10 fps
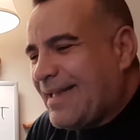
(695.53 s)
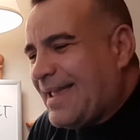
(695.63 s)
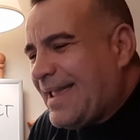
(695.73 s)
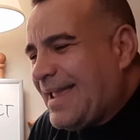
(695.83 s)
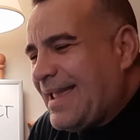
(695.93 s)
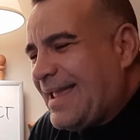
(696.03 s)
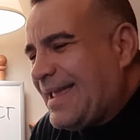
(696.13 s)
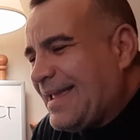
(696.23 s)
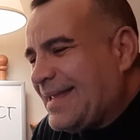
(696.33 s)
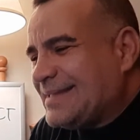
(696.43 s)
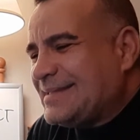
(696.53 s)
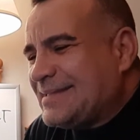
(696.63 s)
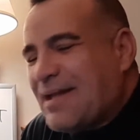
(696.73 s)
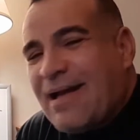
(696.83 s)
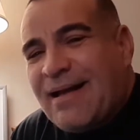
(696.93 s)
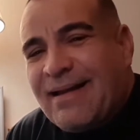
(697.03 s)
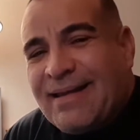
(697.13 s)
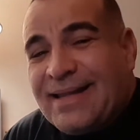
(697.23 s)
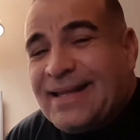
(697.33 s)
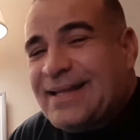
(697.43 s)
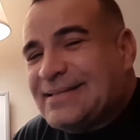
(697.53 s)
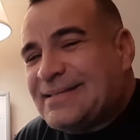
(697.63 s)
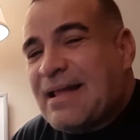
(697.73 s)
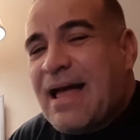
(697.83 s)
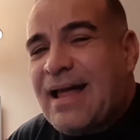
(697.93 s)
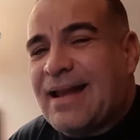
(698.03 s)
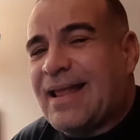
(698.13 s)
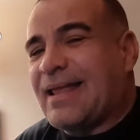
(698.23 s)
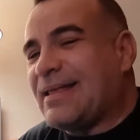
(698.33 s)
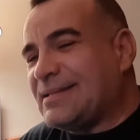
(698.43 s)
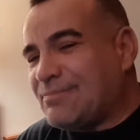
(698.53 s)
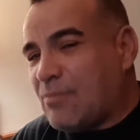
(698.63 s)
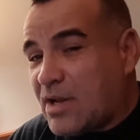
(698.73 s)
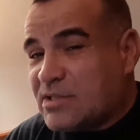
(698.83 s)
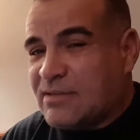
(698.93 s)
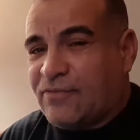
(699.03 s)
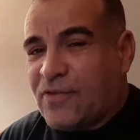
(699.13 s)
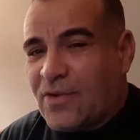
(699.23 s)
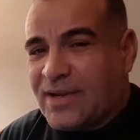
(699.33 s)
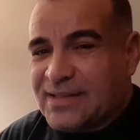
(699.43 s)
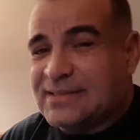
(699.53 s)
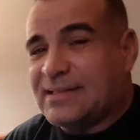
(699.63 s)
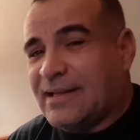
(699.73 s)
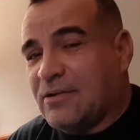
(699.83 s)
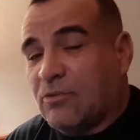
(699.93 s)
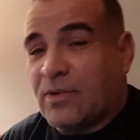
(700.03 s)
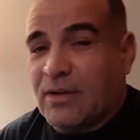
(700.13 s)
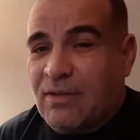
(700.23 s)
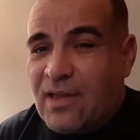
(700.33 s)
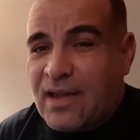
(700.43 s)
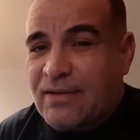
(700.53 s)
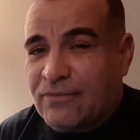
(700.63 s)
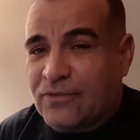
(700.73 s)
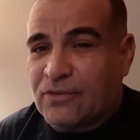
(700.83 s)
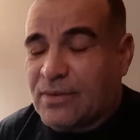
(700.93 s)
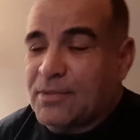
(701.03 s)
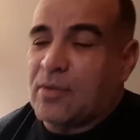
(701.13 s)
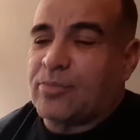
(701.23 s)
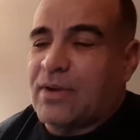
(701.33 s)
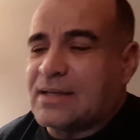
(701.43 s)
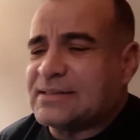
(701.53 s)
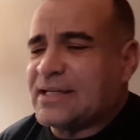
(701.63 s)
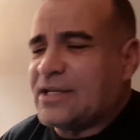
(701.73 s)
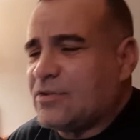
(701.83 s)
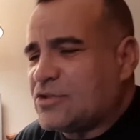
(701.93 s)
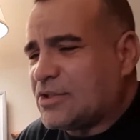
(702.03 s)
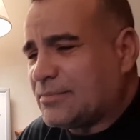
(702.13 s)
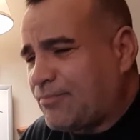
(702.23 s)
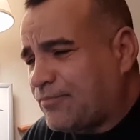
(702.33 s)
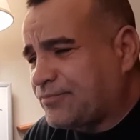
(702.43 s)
It's not as much the focus in real life criminal prosecution.